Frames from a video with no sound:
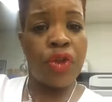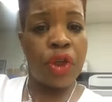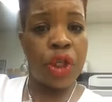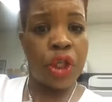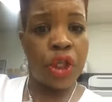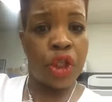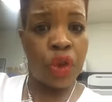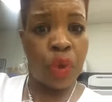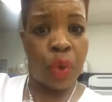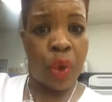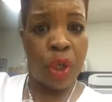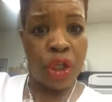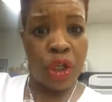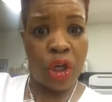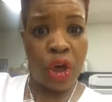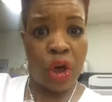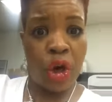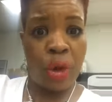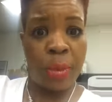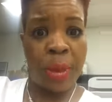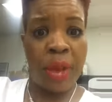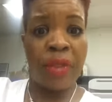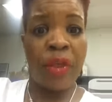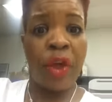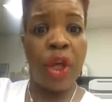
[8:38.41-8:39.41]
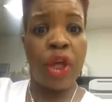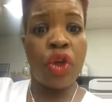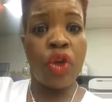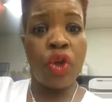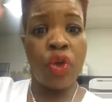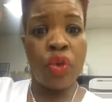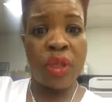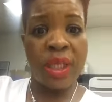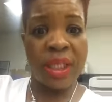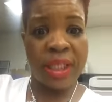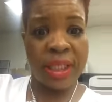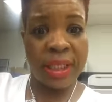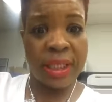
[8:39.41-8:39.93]
the short term, and then
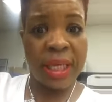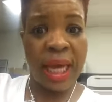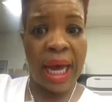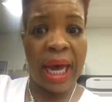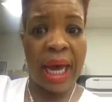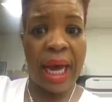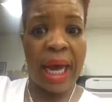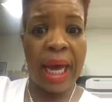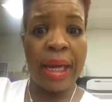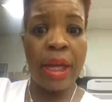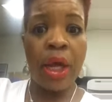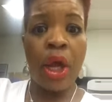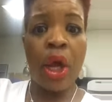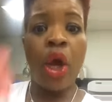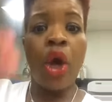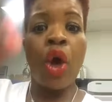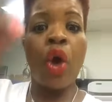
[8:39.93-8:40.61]
you decide